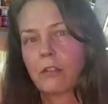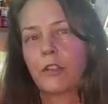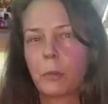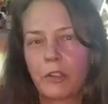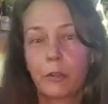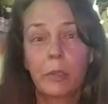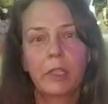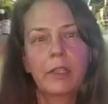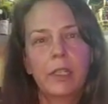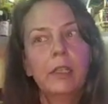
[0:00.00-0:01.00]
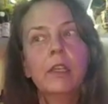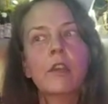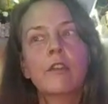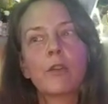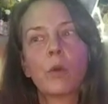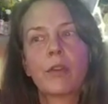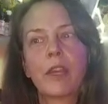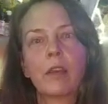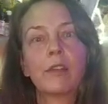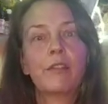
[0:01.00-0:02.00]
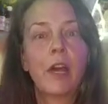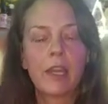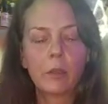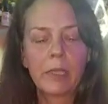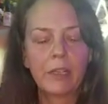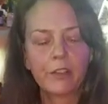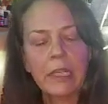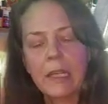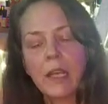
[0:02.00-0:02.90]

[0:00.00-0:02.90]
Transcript: responsibility for their environment,